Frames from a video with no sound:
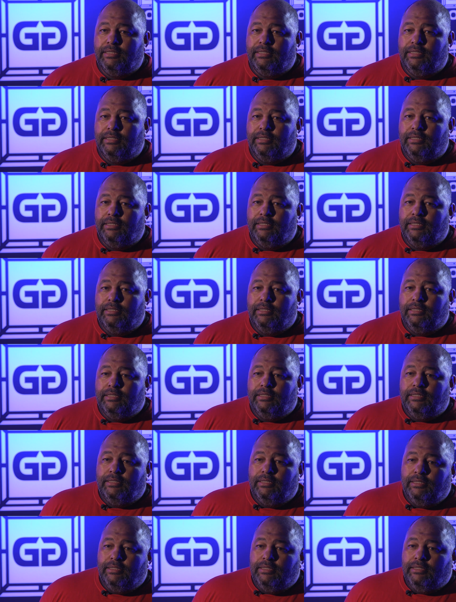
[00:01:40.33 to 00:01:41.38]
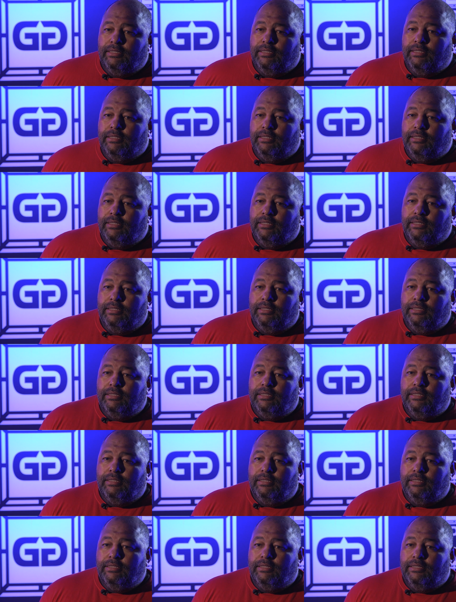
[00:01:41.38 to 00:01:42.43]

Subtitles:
No one is speaking in this clip.